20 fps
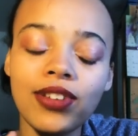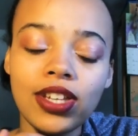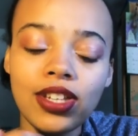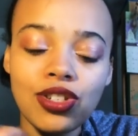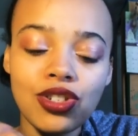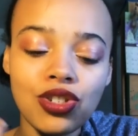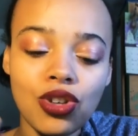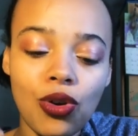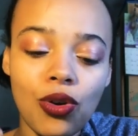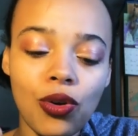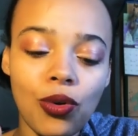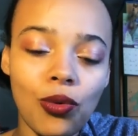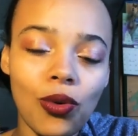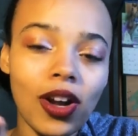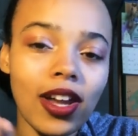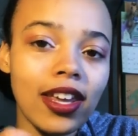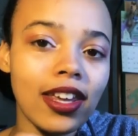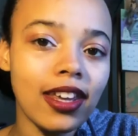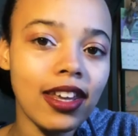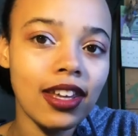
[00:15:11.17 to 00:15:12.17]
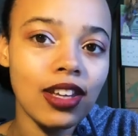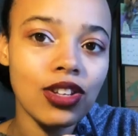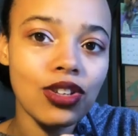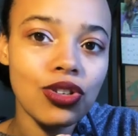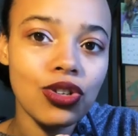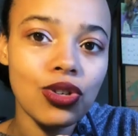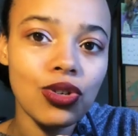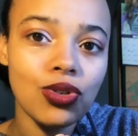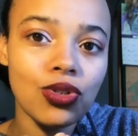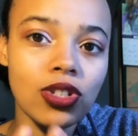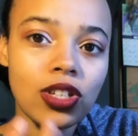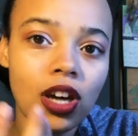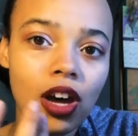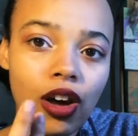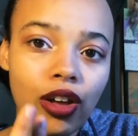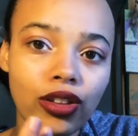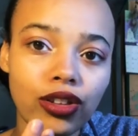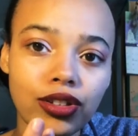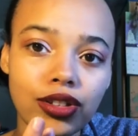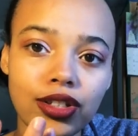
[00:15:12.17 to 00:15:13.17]
He's showing what he can do to
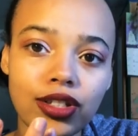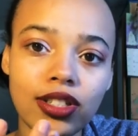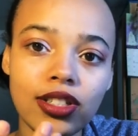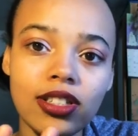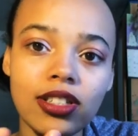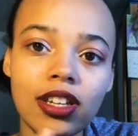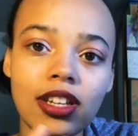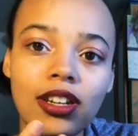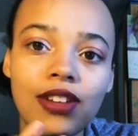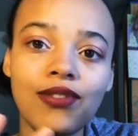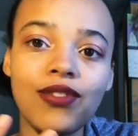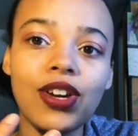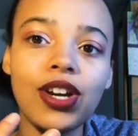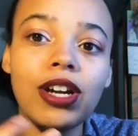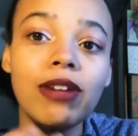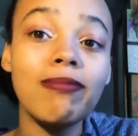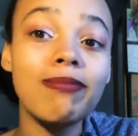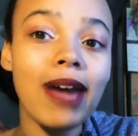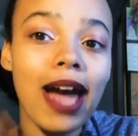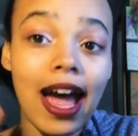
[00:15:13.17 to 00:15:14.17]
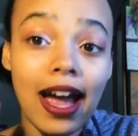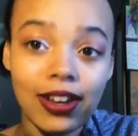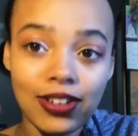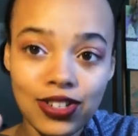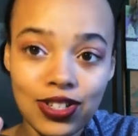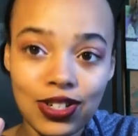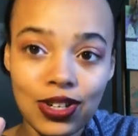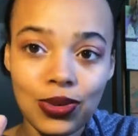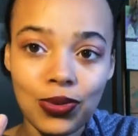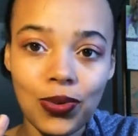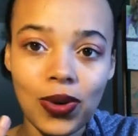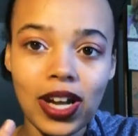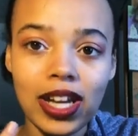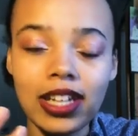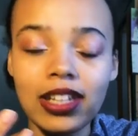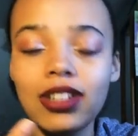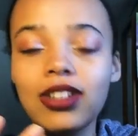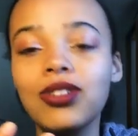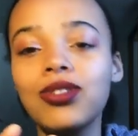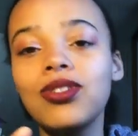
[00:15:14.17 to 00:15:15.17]
others in a very passionate
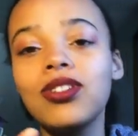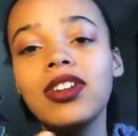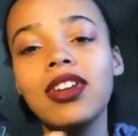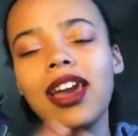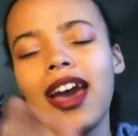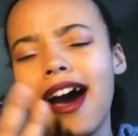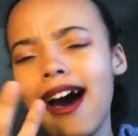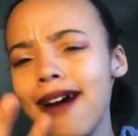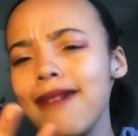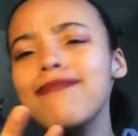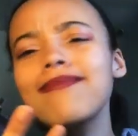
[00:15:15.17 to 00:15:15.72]
way. Yeah,